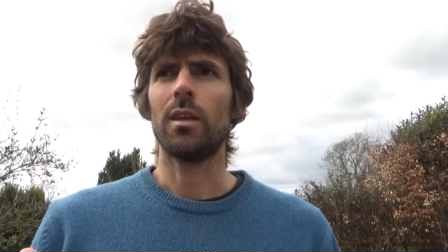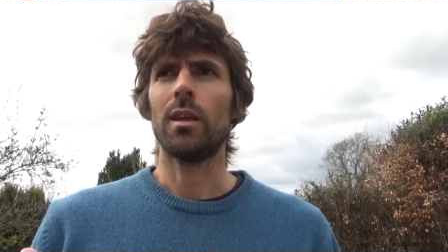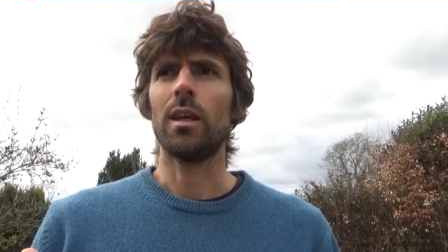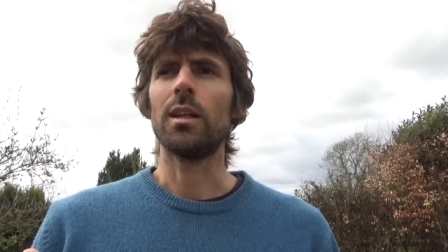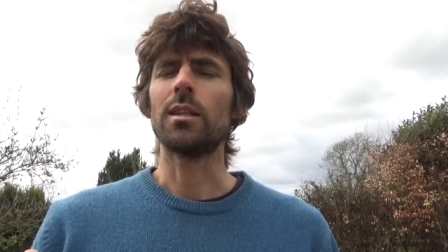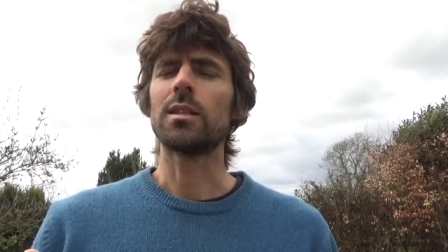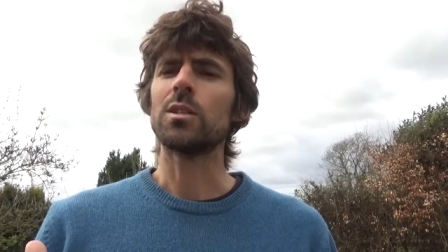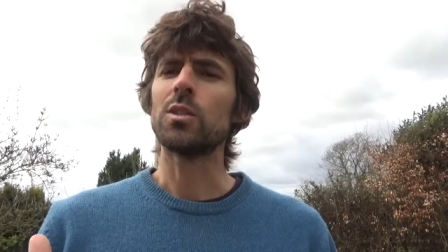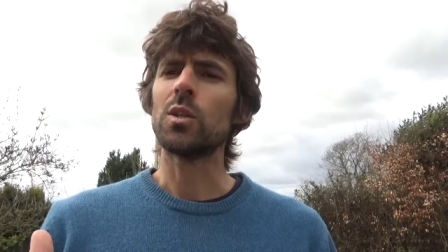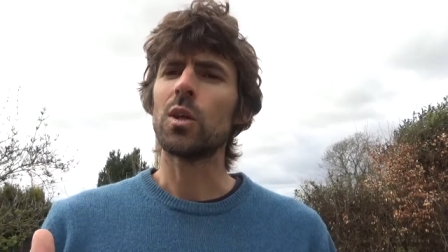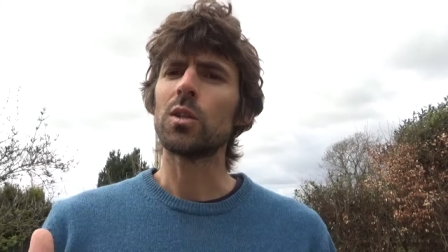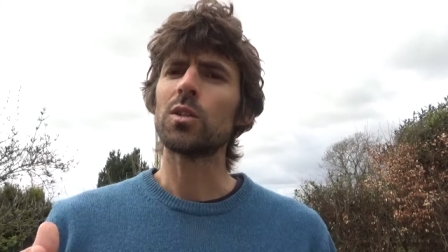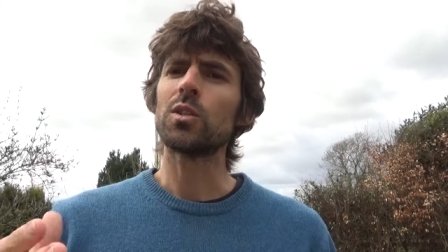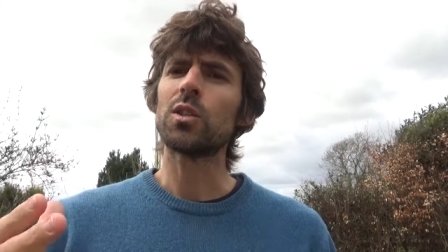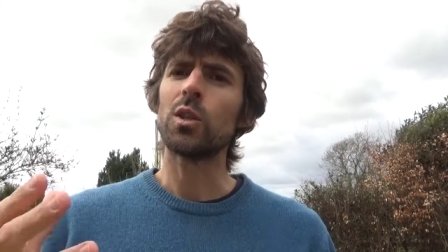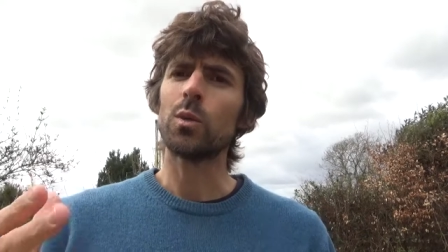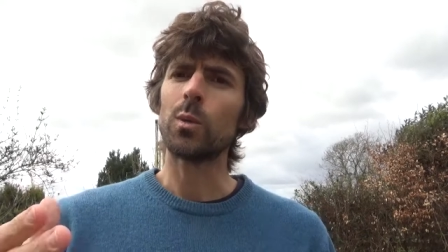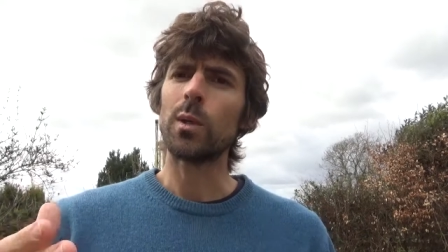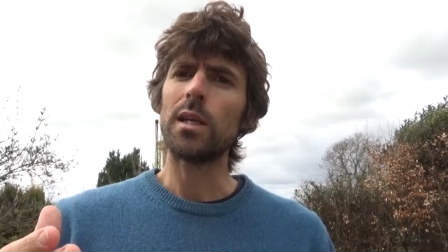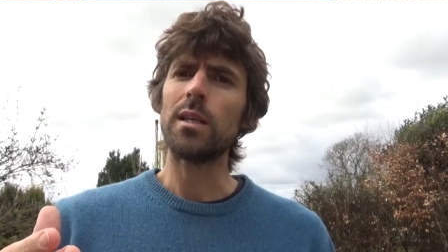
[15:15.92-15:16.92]
it's not
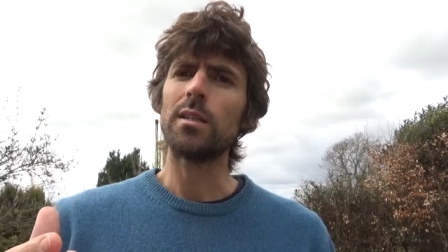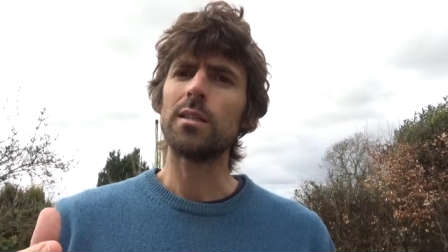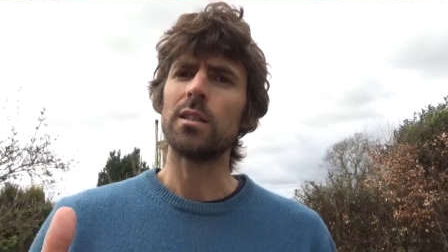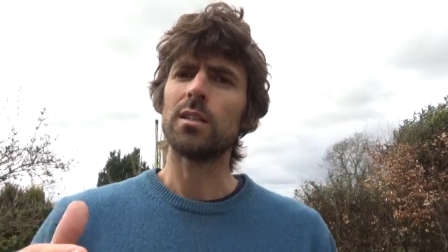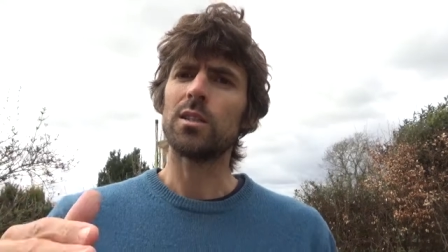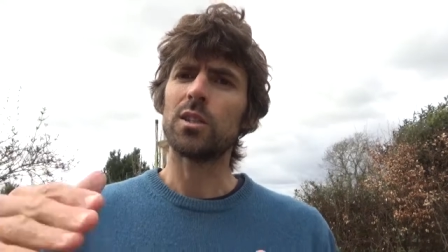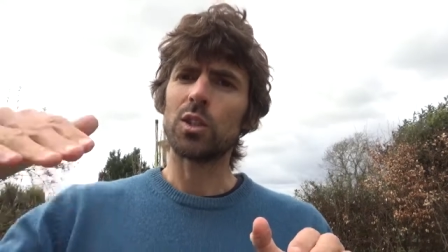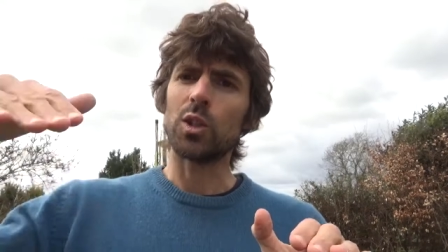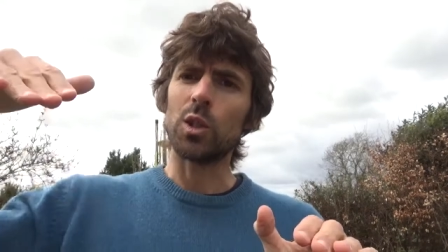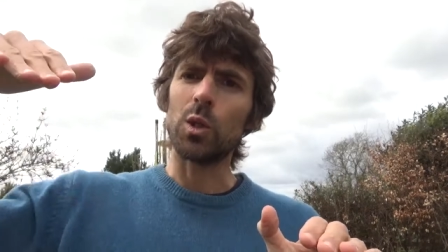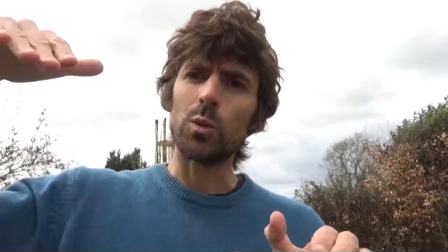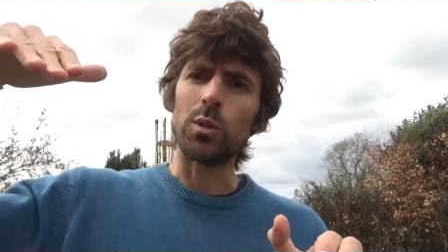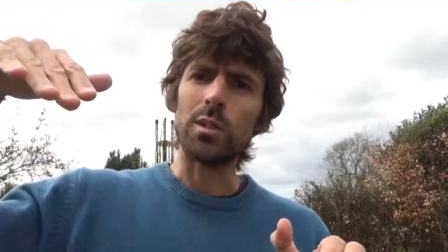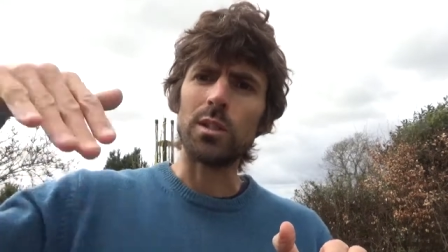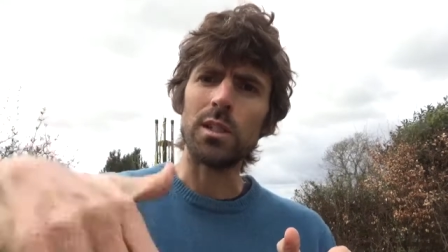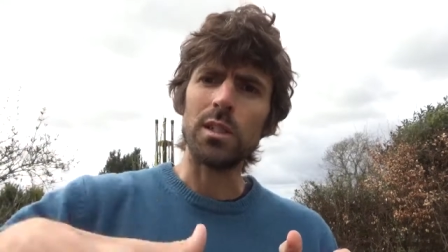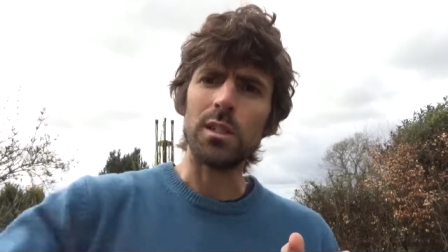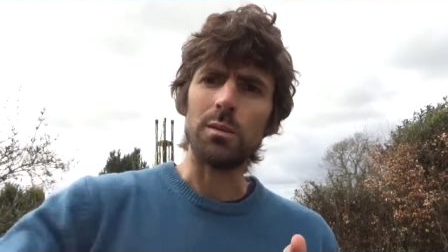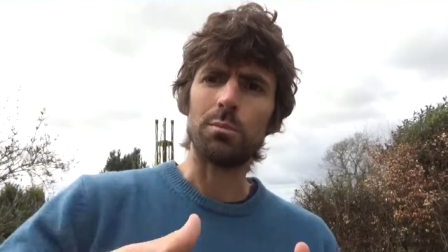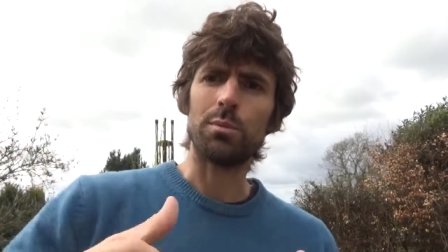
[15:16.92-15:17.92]
so easy to go
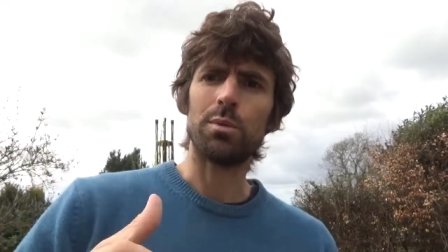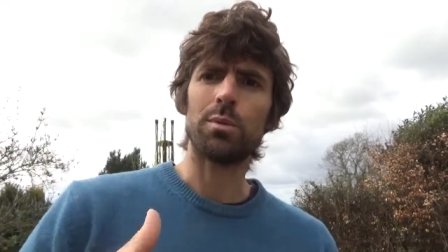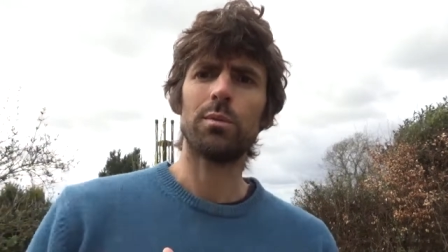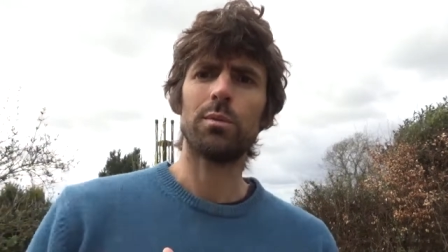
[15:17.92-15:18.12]
deep.